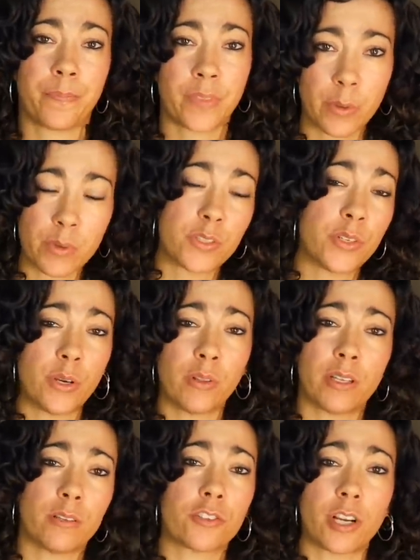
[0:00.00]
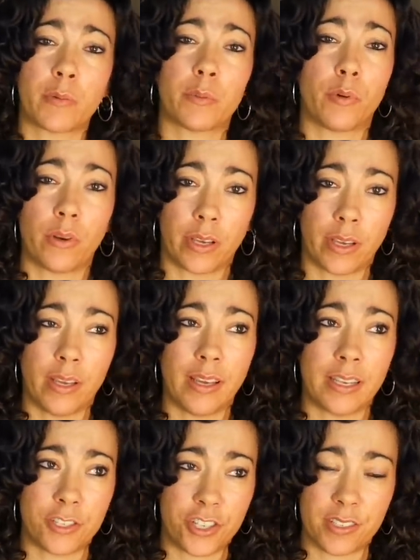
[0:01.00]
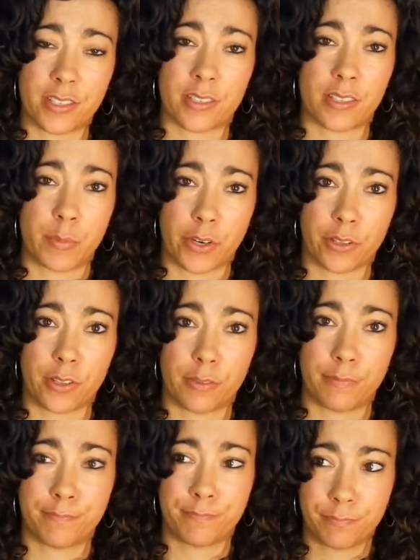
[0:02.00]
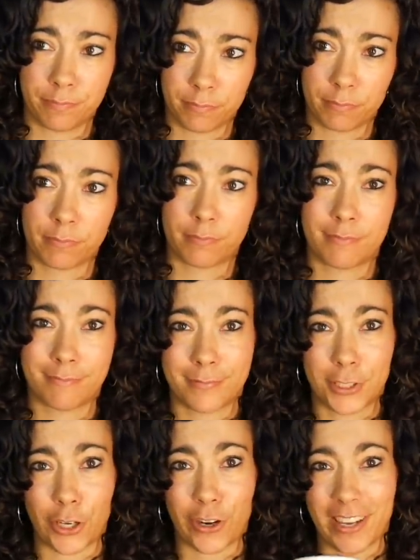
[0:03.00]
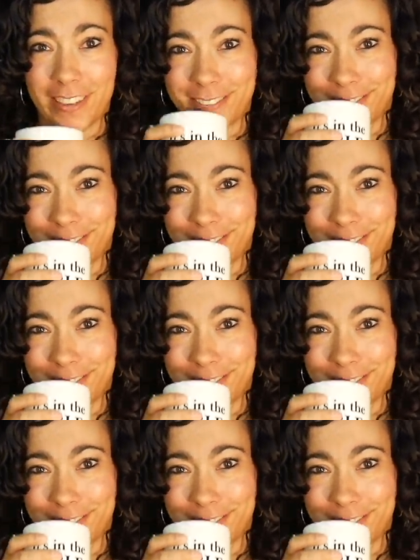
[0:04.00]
there was no little drummer boy at Jesus's birth. Sorry.